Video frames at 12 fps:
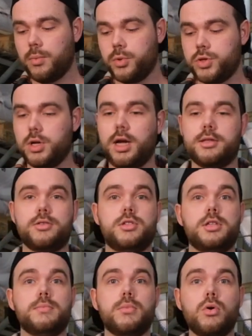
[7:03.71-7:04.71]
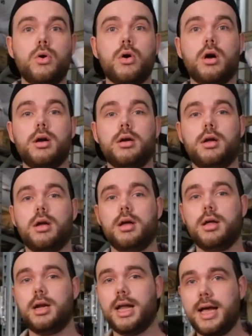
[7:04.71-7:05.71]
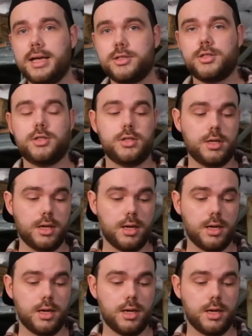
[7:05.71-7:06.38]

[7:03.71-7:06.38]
would you like to see more, less?